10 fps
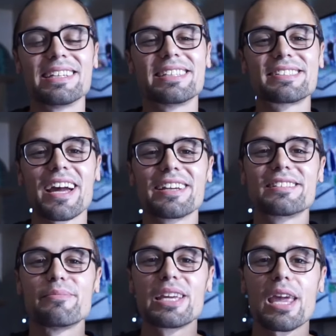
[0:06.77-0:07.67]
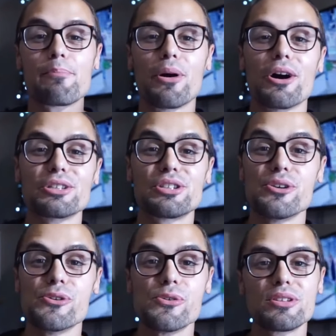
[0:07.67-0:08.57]
I decided to make a part
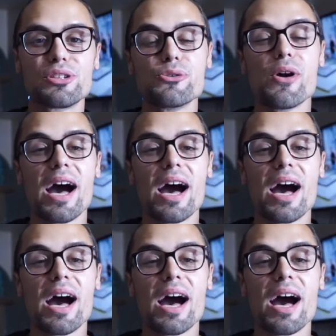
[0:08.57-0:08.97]
two to